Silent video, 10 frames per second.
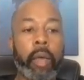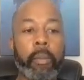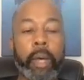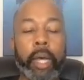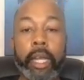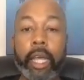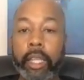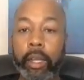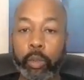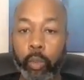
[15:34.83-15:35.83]
But
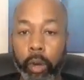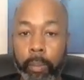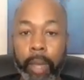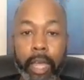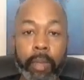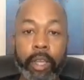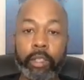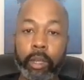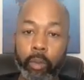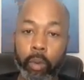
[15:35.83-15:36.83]
nothing else worked. Pain meds
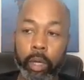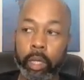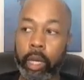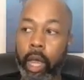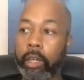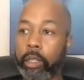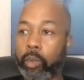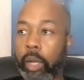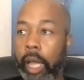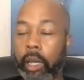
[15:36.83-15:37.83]
didn't work. The doctors
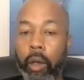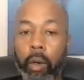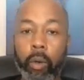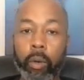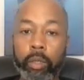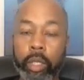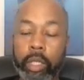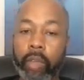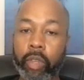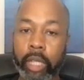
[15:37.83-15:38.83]
were like, "Oh, just
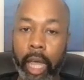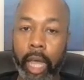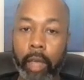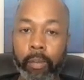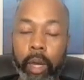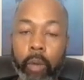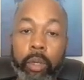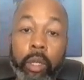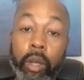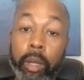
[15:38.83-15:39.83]
give it time." But now
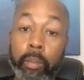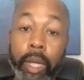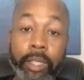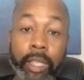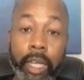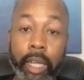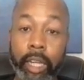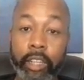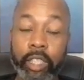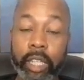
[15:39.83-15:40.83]
we're talking months in,
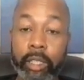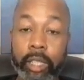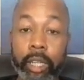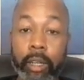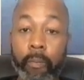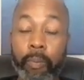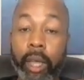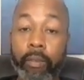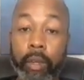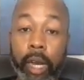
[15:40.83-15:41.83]
and she still
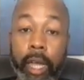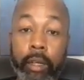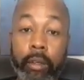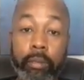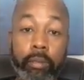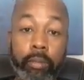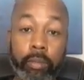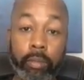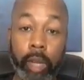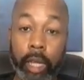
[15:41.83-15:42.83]
have like
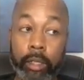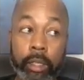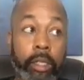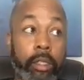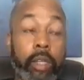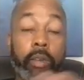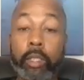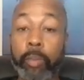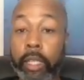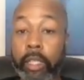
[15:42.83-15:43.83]

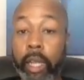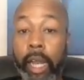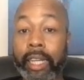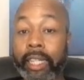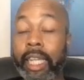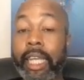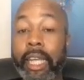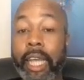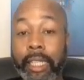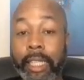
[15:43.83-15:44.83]
serious pain, like
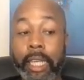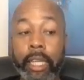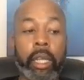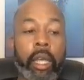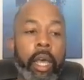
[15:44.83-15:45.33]
10 out of 10.